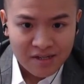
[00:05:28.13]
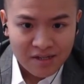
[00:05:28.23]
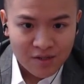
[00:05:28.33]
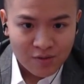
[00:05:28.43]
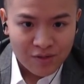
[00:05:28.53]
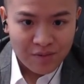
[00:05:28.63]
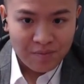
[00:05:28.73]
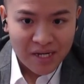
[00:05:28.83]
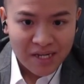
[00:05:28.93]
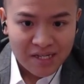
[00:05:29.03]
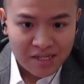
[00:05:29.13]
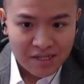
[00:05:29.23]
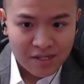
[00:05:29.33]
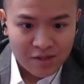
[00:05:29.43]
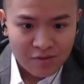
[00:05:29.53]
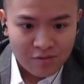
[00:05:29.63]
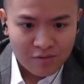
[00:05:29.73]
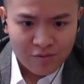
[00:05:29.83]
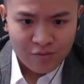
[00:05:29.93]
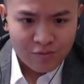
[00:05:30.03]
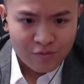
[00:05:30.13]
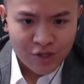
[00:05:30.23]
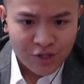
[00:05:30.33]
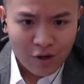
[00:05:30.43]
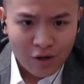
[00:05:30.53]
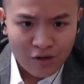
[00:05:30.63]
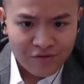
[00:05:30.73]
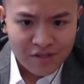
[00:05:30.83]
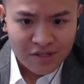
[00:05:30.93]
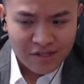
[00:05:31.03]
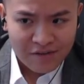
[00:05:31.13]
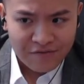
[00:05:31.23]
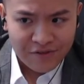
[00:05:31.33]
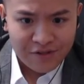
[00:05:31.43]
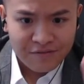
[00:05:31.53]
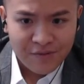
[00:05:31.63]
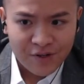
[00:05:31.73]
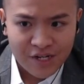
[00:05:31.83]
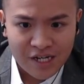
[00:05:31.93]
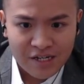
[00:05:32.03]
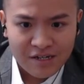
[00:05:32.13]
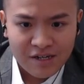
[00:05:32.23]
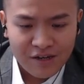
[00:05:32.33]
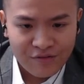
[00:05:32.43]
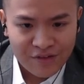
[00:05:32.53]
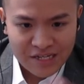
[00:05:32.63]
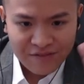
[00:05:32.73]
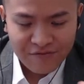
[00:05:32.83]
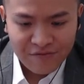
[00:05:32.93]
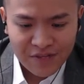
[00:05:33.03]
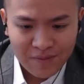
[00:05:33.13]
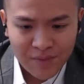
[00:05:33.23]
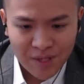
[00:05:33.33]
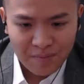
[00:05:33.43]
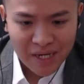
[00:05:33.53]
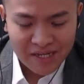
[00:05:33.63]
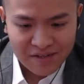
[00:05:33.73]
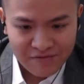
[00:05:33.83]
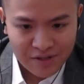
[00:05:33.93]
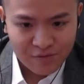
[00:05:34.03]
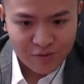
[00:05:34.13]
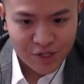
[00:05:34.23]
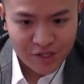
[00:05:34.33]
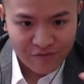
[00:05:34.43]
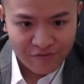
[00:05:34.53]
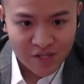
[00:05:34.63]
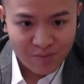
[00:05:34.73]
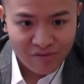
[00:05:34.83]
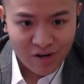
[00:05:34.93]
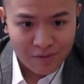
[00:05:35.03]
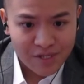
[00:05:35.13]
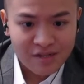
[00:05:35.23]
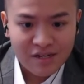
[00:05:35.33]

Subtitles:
So the base is, which is all of this stuff here. Okay, you have to give them the base first, which is the first prompt.